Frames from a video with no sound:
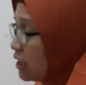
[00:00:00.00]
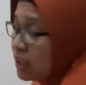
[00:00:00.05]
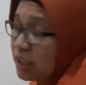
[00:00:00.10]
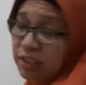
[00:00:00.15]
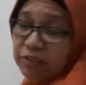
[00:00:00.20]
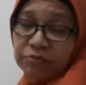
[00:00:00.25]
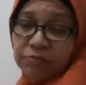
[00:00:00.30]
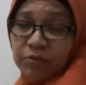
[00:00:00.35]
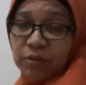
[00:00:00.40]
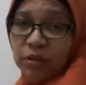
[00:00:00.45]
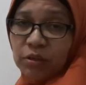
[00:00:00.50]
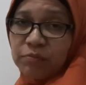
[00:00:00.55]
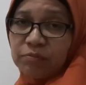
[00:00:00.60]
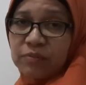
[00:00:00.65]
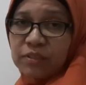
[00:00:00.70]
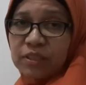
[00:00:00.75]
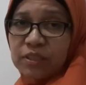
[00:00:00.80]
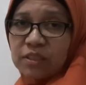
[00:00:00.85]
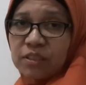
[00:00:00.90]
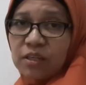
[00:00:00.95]
develop
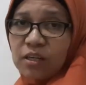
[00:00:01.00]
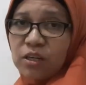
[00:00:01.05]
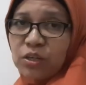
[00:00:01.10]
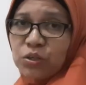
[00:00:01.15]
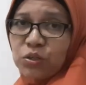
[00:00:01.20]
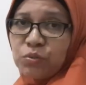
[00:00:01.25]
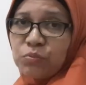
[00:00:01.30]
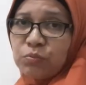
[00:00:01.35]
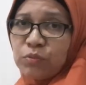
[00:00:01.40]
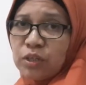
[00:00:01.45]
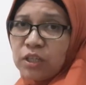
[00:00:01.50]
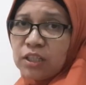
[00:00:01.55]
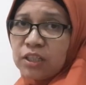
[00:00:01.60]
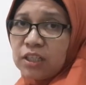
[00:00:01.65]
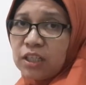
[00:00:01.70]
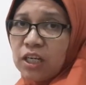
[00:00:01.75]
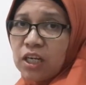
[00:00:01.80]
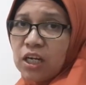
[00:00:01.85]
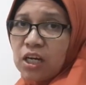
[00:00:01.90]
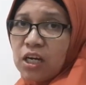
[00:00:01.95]
this argument
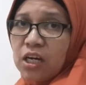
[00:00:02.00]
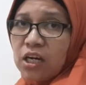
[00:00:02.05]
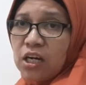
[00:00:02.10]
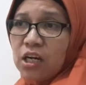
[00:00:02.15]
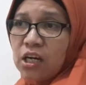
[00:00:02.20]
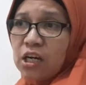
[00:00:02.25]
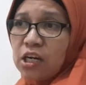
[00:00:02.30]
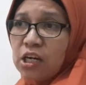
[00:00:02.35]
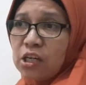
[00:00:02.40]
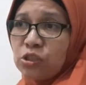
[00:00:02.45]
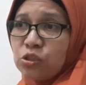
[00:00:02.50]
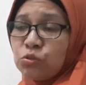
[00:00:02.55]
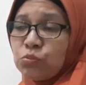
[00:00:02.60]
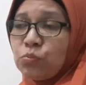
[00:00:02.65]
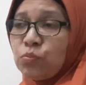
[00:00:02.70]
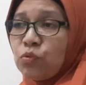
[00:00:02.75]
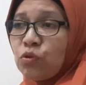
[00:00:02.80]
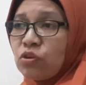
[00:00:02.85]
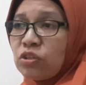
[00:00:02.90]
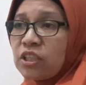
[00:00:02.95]

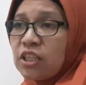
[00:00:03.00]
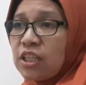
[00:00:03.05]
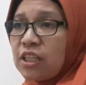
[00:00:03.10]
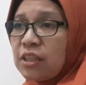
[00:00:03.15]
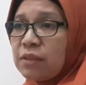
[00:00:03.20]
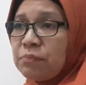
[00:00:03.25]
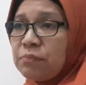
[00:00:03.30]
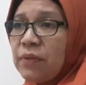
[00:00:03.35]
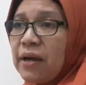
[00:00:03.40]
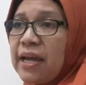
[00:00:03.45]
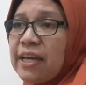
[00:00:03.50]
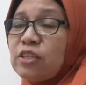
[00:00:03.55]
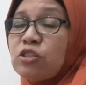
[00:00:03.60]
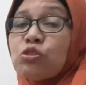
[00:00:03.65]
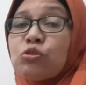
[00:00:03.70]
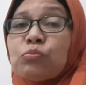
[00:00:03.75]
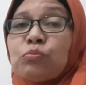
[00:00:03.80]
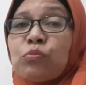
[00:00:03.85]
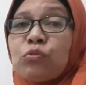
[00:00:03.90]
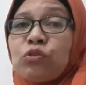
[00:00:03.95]
supported by
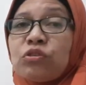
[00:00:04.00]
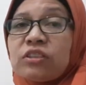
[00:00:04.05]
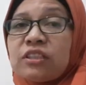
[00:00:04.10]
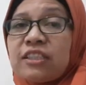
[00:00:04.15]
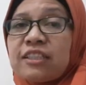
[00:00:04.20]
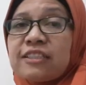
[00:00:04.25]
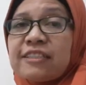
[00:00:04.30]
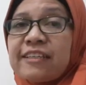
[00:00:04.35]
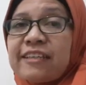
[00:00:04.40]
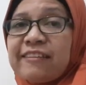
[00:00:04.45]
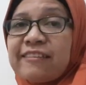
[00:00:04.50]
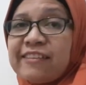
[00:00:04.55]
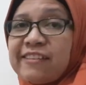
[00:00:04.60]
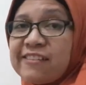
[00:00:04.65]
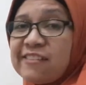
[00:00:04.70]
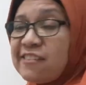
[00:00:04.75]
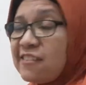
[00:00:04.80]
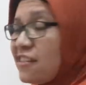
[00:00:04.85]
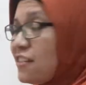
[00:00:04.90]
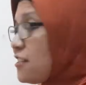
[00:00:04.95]
supported
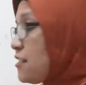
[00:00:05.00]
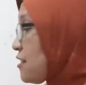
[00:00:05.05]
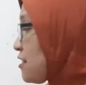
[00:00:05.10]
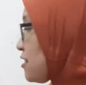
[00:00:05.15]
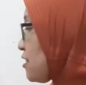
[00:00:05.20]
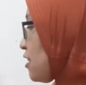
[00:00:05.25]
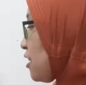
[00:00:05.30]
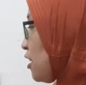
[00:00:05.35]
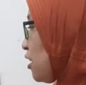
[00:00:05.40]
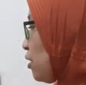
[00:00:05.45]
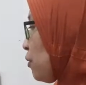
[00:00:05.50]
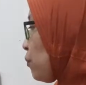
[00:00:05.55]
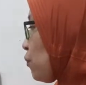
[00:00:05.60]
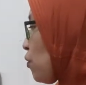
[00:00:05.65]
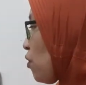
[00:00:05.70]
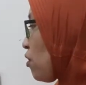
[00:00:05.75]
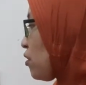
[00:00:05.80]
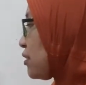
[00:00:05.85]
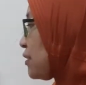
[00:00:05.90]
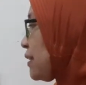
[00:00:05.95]
sentences,
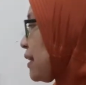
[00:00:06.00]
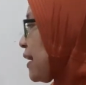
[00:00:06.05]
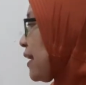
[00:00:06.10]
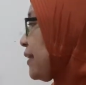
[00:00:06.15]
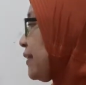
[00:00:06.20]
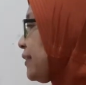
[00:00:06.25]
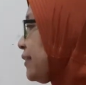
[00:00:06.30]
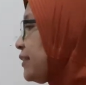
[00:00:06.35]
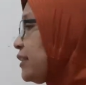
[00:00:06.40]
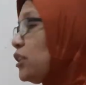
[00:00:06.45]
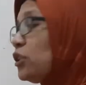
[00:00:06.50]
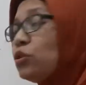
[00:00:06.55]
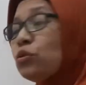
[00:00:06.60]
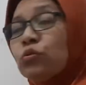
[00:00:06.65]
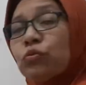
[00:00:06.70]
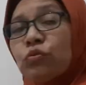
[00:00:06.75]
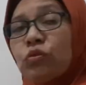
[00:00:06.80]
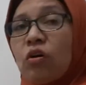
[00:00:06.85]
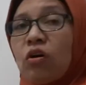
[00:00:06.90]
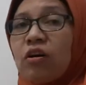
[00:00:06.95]
more than 2
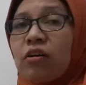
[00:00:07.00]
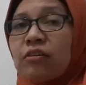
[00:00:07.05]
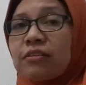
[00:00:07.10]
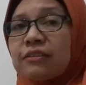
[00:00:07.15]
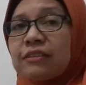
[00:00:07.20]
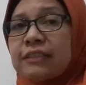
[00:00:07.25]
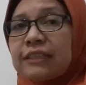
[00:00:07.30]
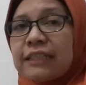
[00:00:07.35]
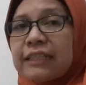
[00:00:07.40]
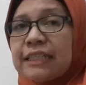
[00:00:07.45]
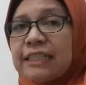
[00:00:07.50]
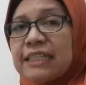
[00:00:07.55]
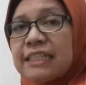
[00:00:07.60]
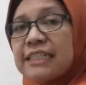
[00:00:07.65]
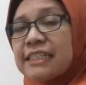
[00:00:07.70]
or 3